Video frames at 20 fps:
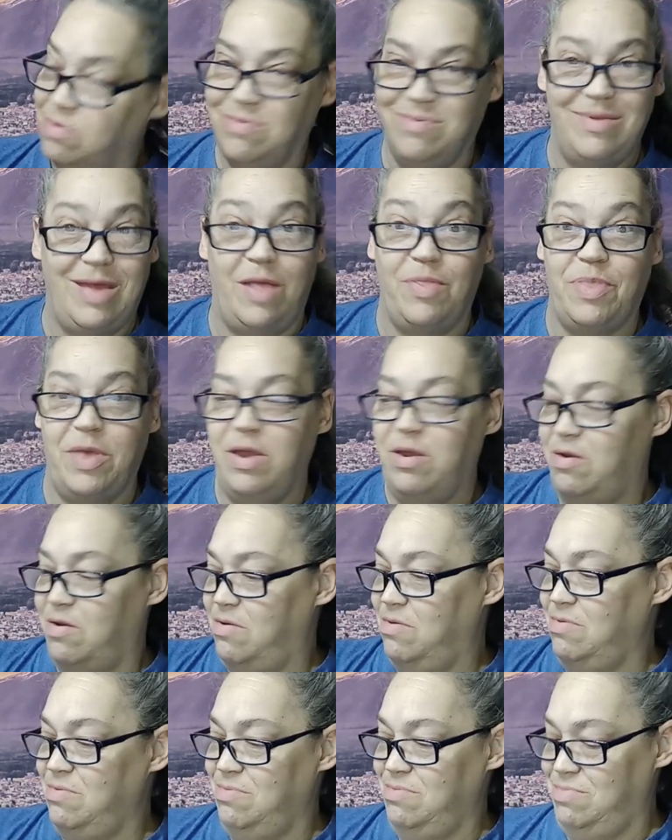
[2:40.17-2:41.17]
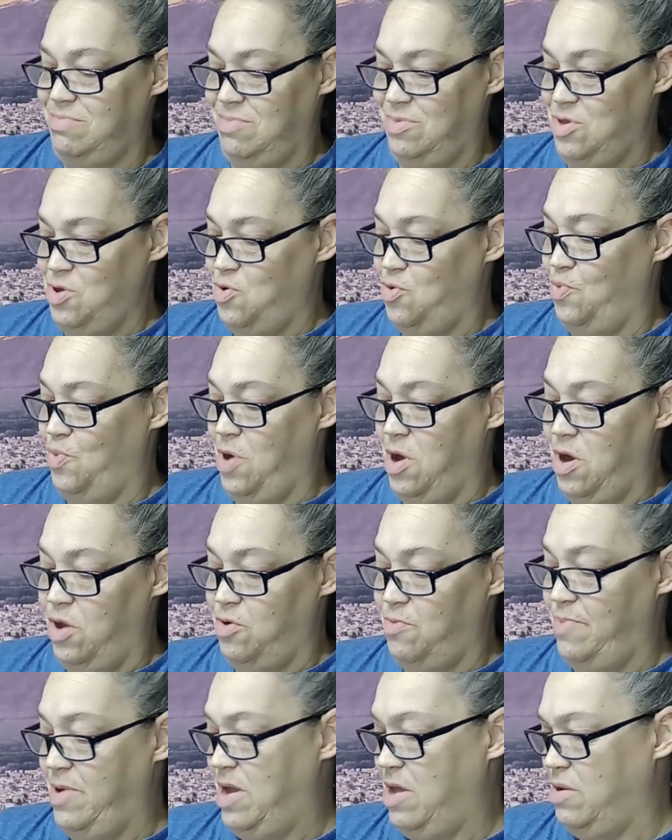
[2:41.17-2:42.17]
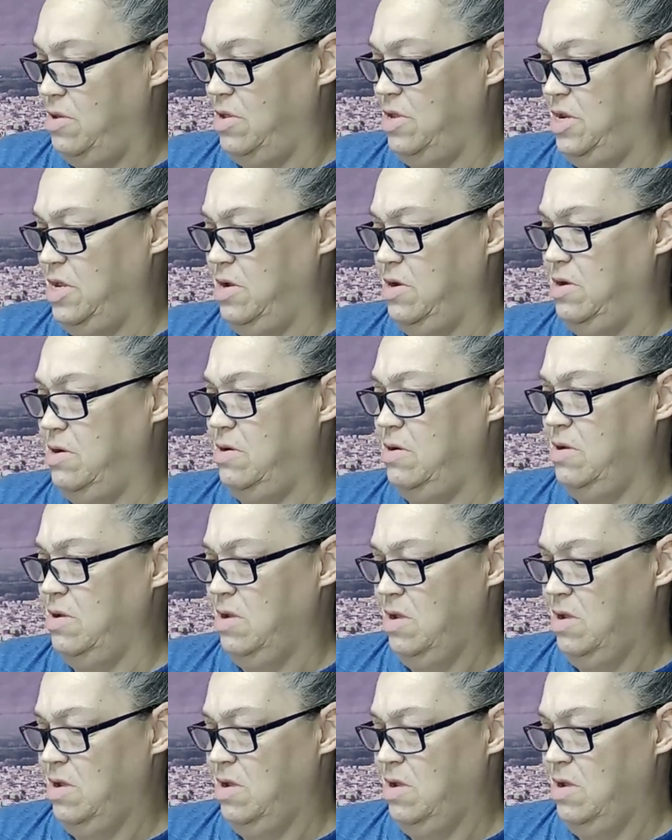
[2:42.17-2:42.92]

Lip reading: not there, your water bottle in here.